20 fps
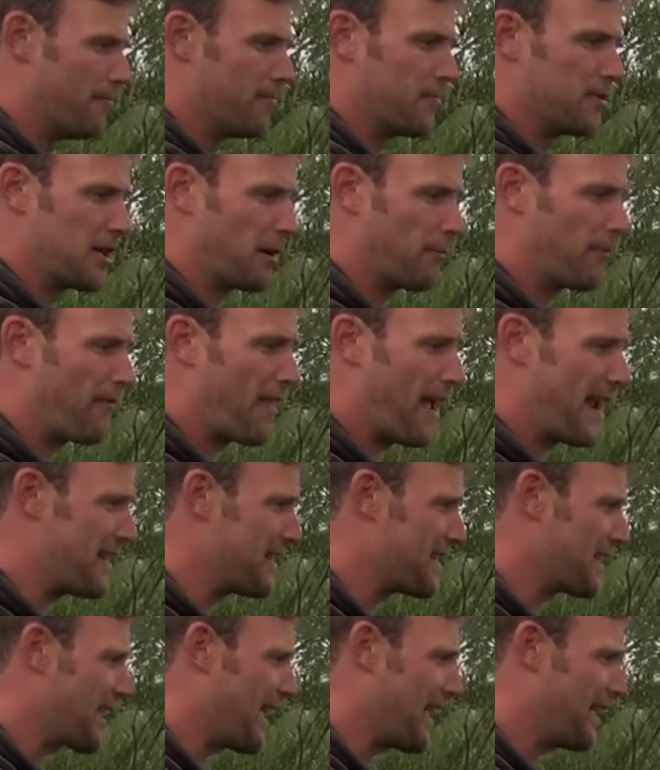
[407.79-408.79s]
So with that
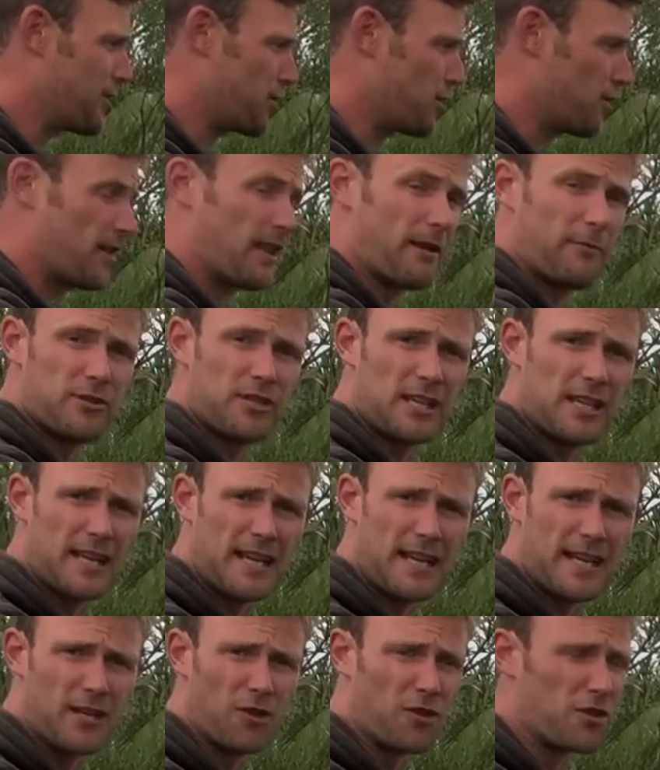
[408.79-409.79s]
indication that they were still
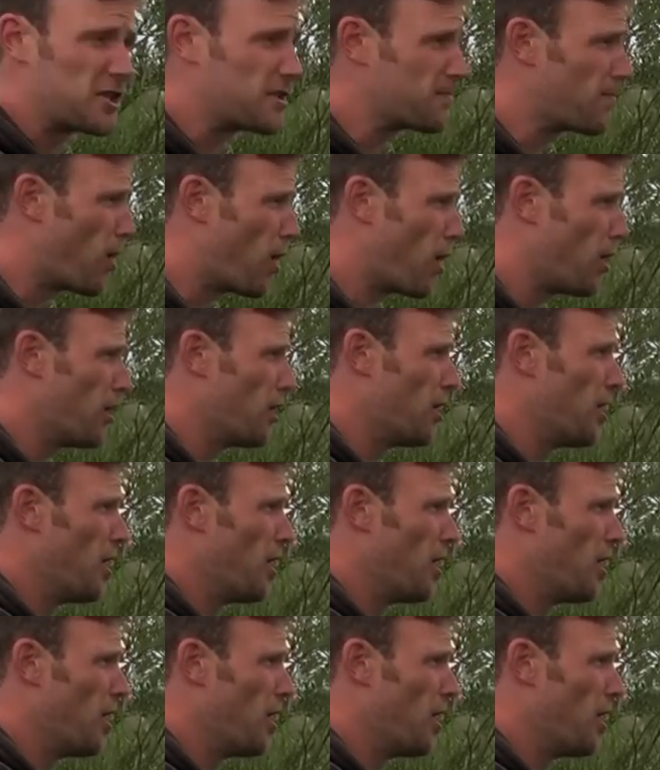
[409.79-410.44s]
eating on the spot,